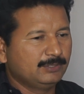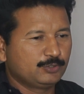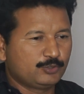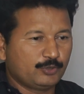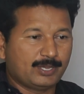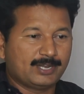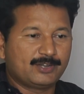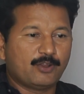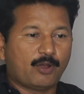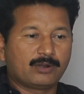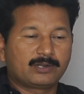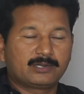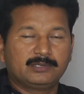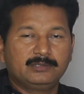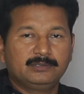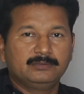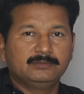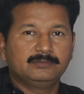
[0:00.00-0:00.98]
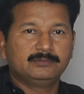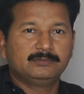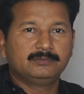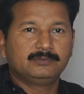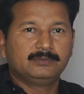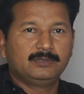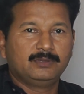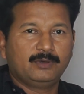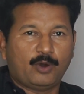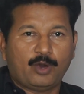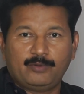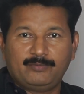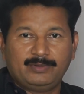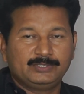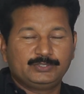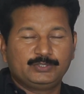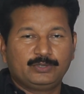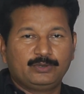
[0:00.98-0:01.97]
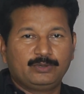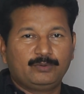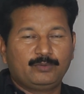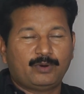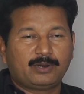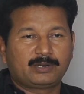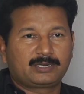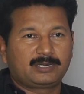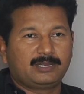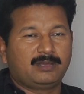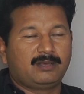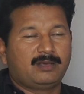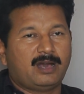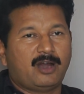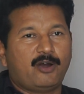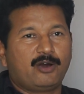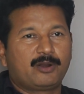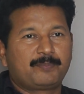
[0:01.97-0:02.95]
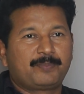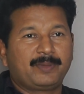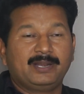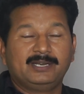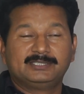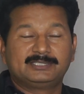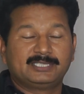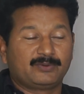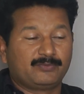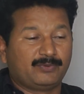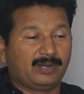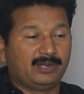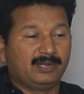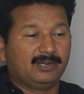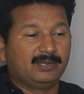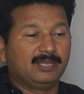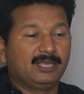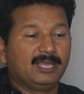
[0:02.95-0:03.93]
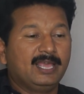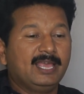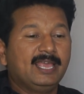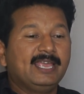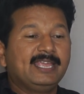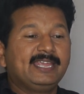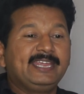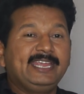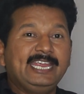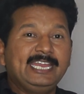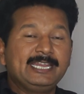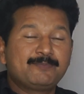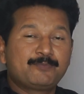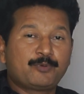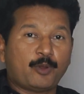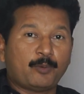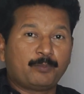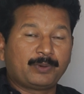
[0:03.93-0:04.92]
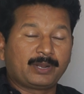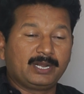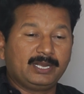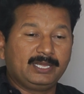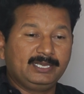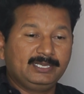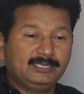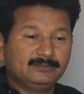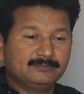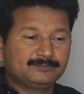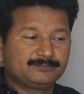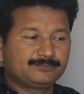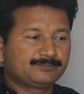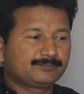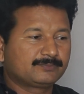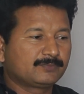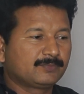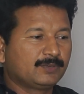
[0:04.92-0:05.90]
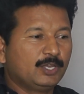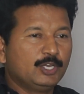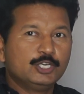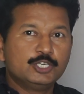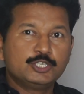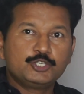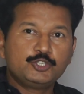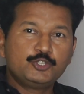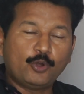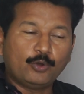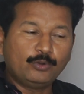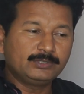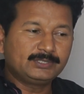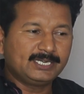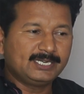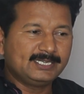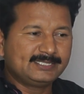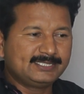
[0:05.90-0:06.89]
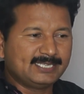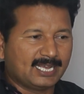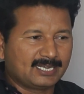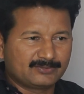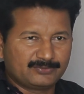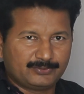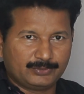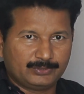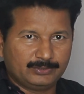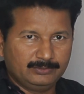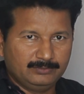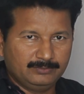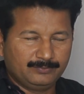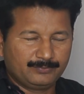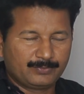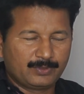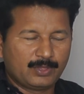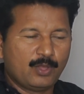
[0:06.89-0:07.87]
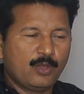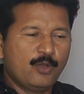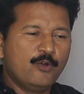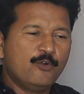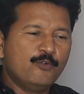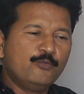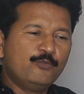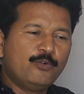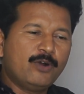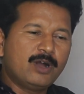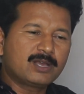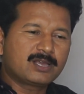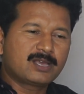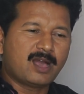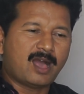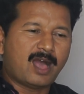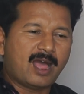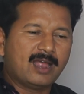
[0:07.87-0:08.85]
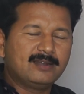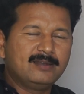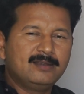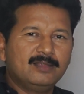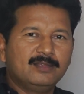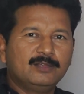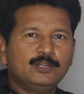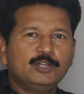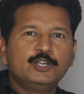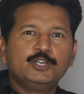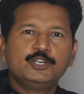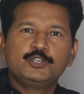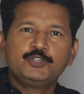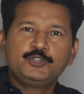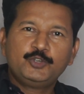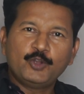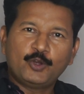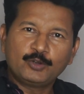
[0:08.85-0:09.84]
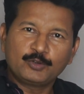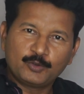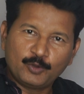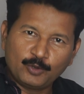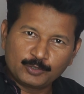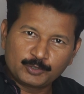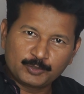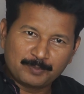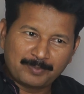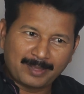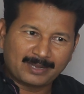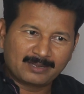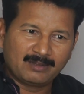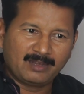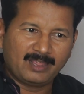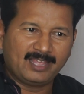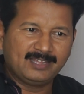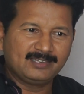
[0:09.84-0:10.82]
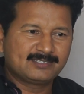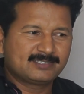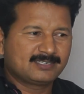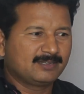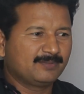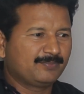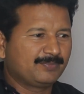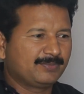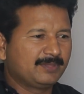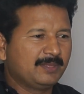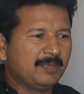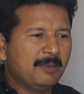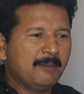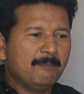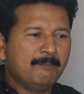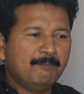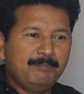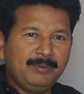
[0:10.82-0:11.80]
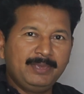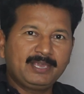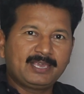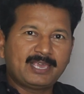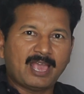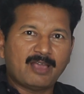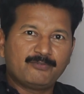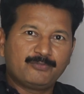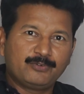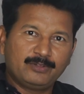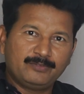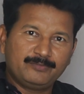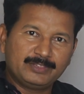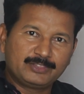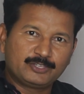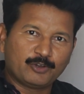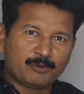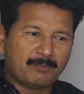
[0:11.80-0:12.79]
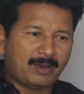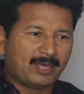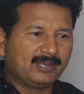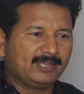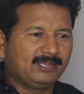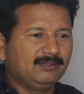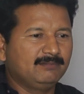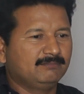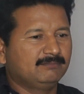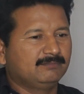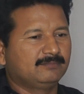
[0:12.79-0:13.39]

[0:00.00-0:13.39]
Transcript: to her daughter. Always you know what our parents are worried. Eat properly, don't eat junk food, work hard, don't go to bed late, be careful with your money,